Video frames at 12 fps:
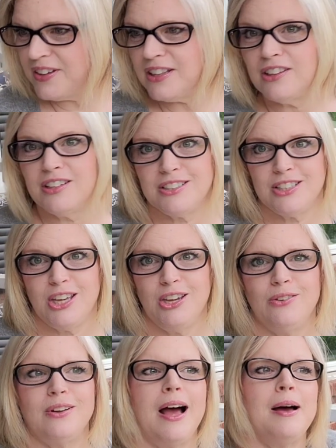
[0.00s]
if it looks
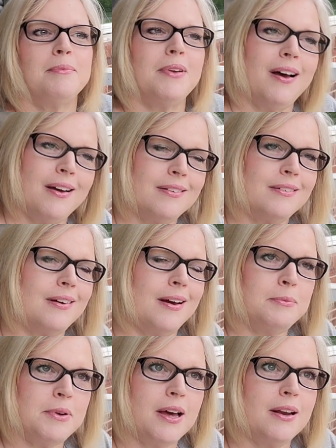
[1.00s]
cute, I'm not,
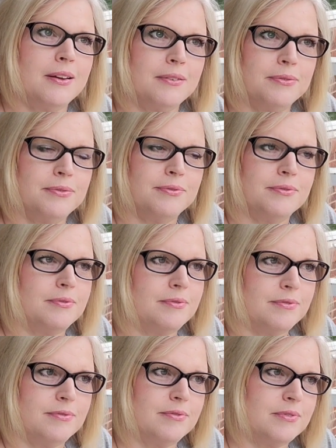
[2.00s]
I'm not a,
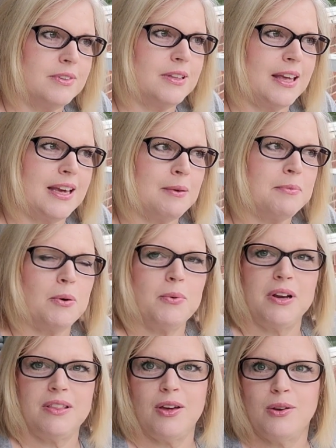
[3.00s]
like, I'm not
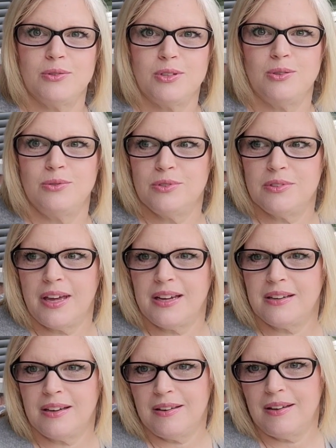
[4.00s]
one of those who's
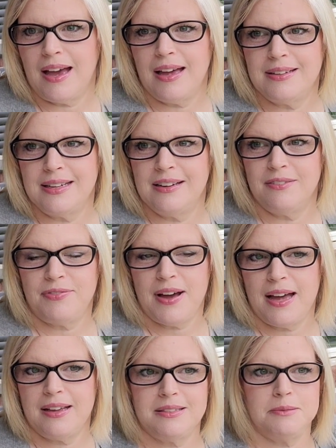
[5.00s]
like
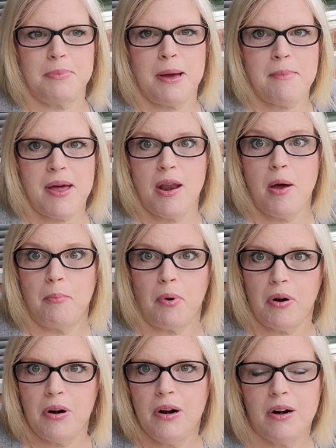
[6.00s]
identifies by my
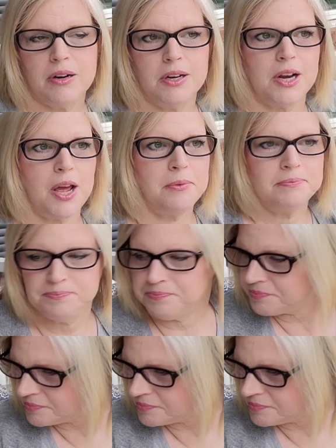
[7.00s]
number, you know.